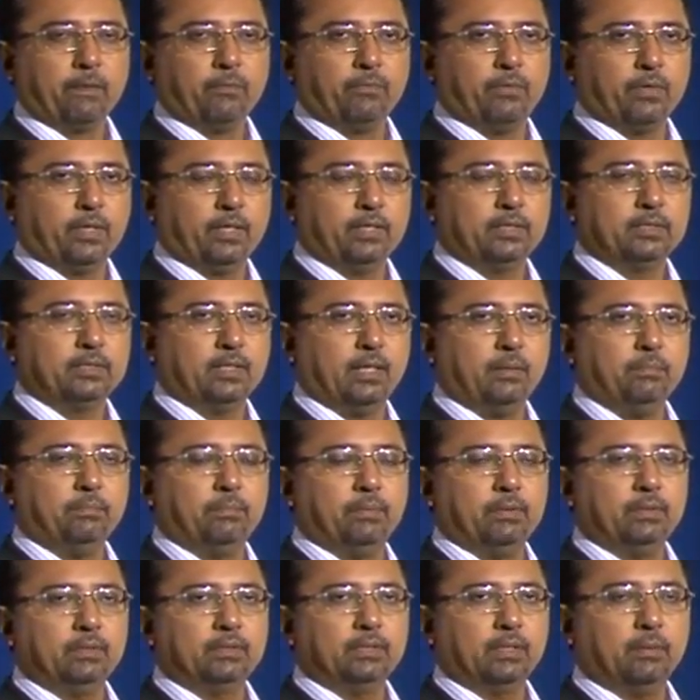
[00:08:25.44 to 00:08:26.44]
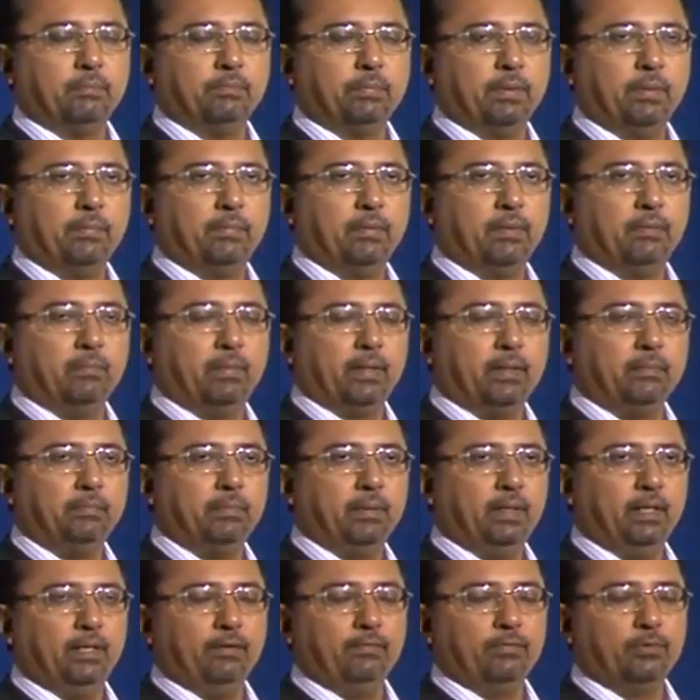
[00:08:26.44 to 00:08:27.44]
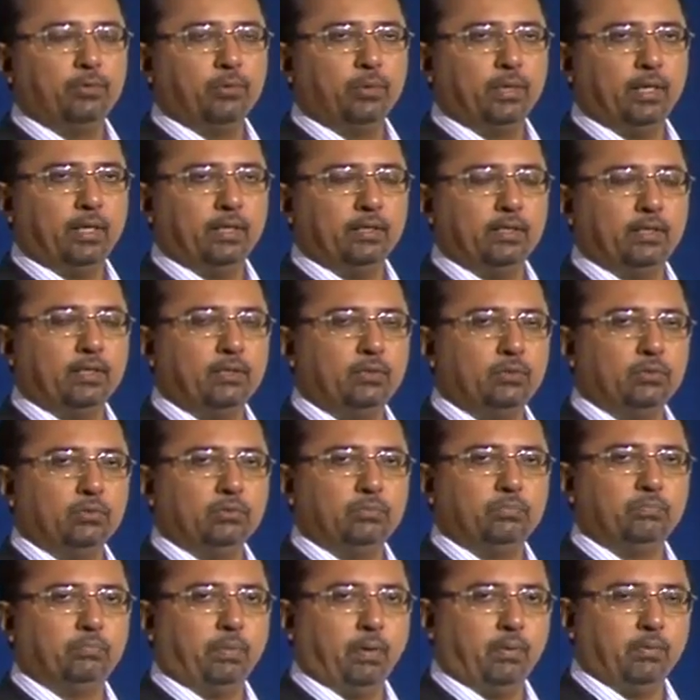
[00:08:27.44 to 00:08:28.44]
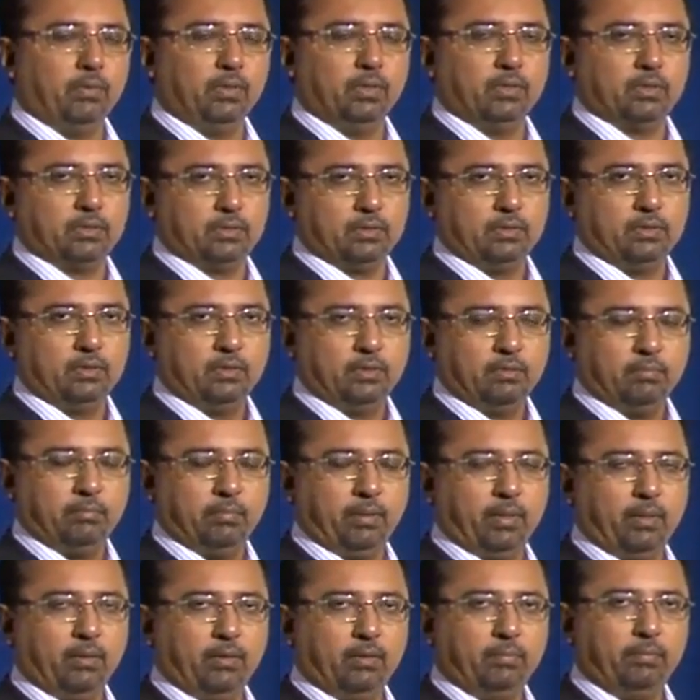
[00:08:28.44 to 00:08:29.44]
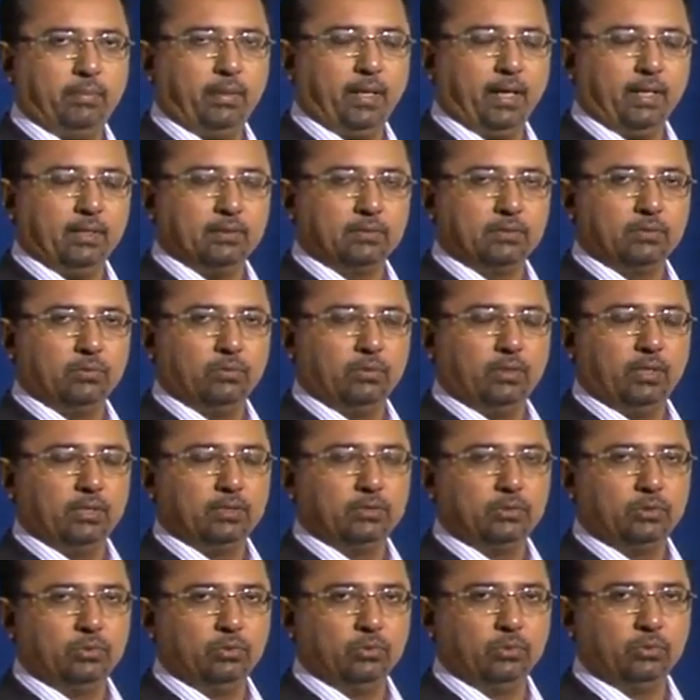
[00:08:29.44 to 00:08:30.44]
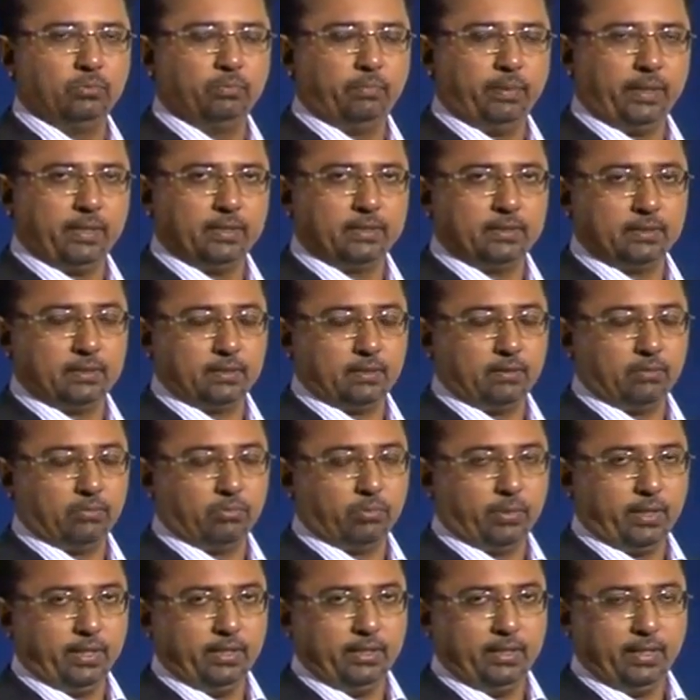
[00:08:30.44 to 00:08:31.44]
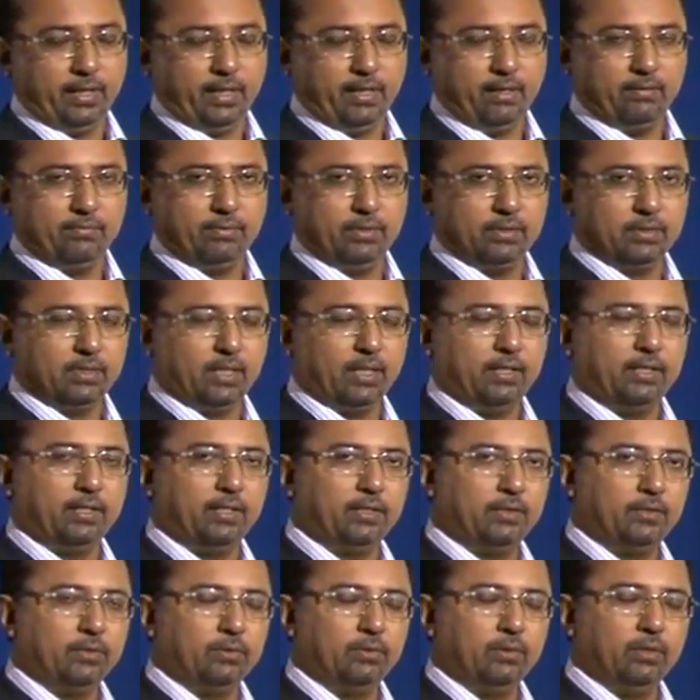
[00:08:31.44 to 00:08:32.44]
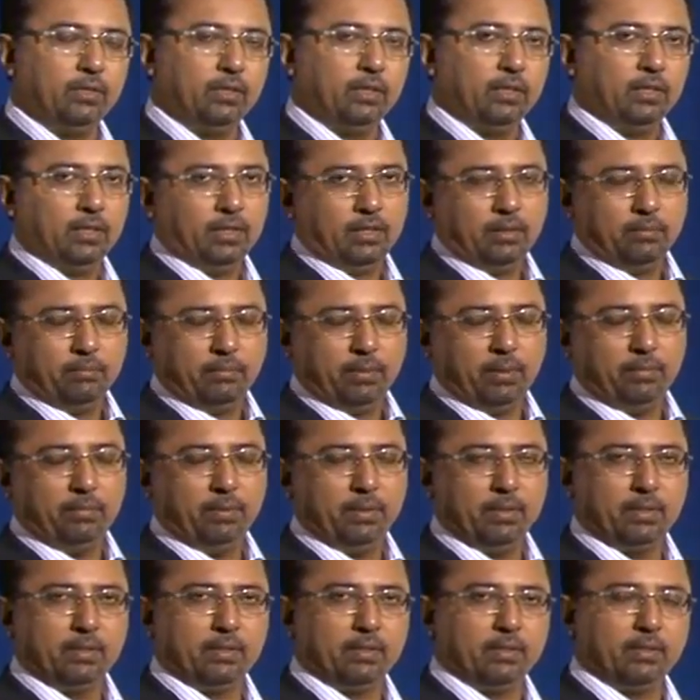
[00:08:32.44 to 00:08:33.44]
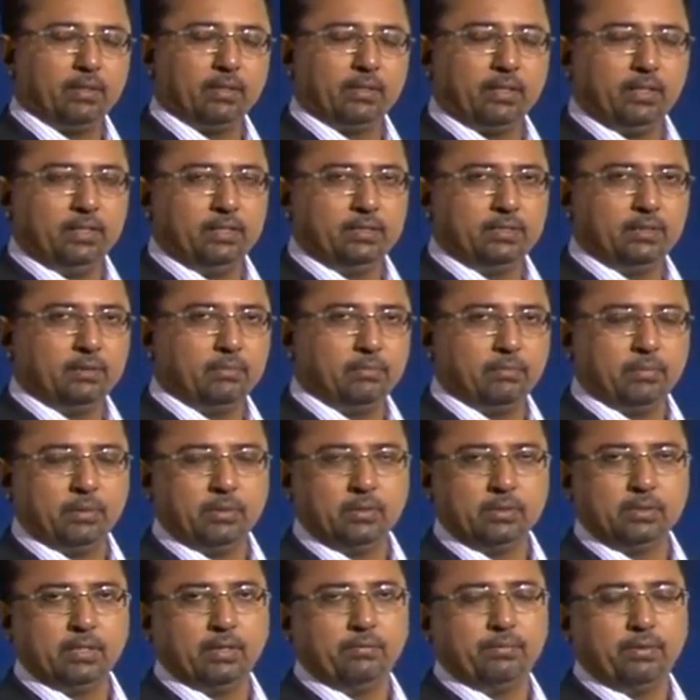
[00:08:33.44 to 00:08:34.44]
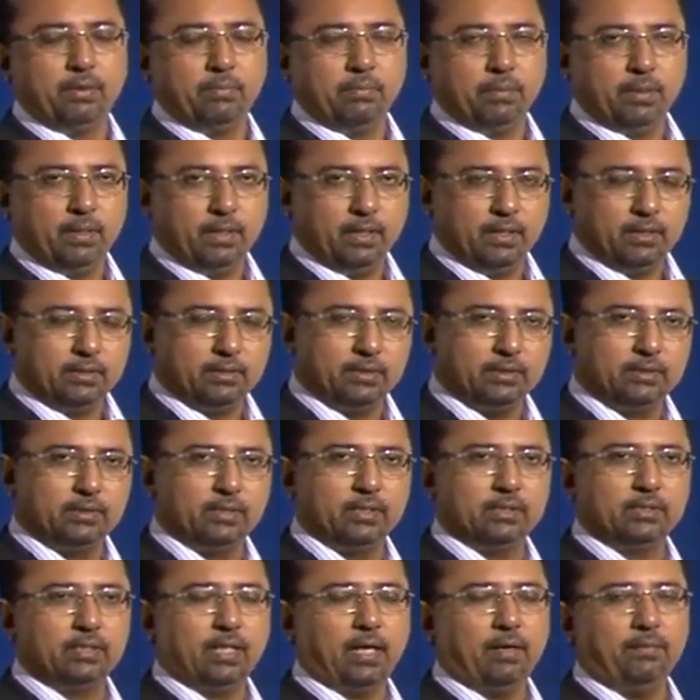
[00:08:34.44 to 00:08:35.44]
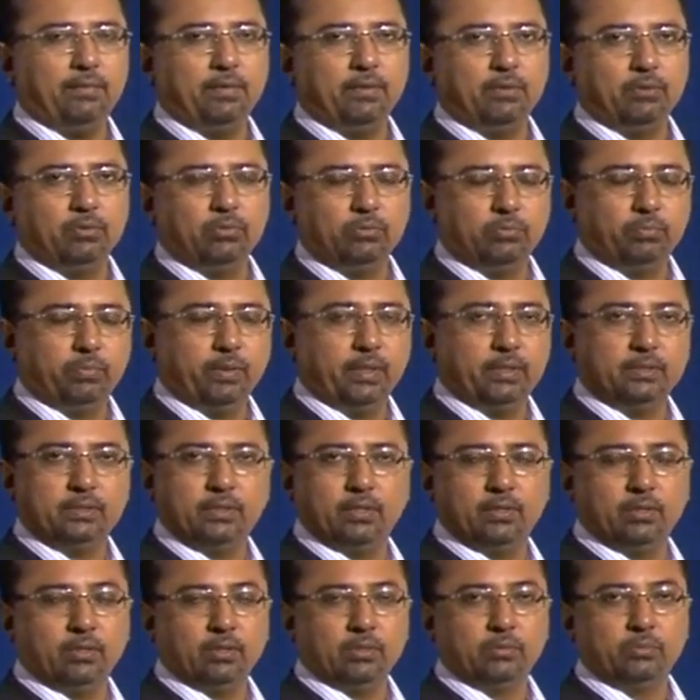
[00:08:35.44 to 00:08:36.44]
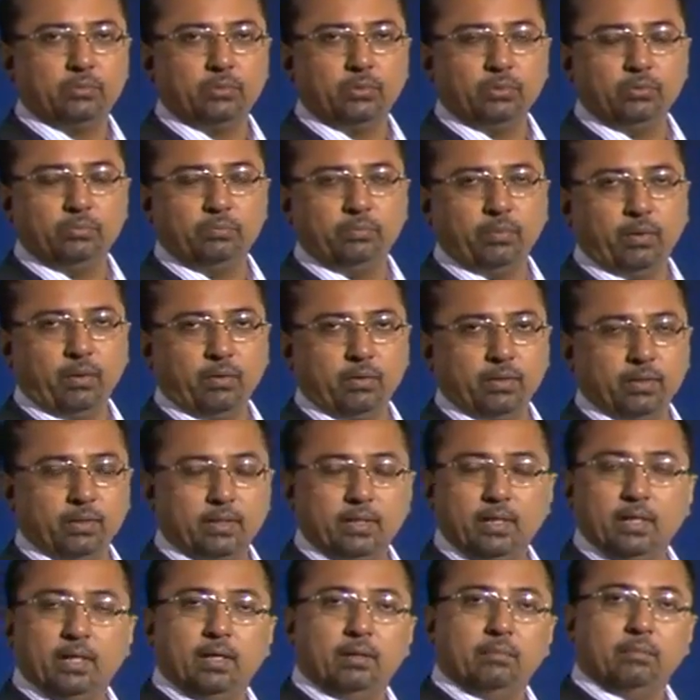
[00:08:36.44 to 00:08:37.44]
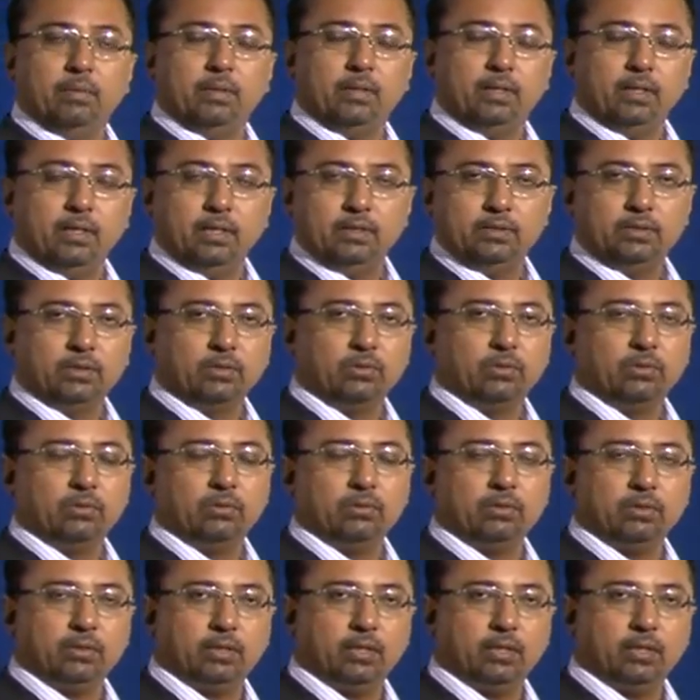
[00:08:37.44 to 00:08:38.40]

For example, some people might believe today that tooth powder may not be as good as toothpaste. Now, why they have this attitude? Maybe a reason because everybody else is just having toothpaste and not tooth powder. But years ago,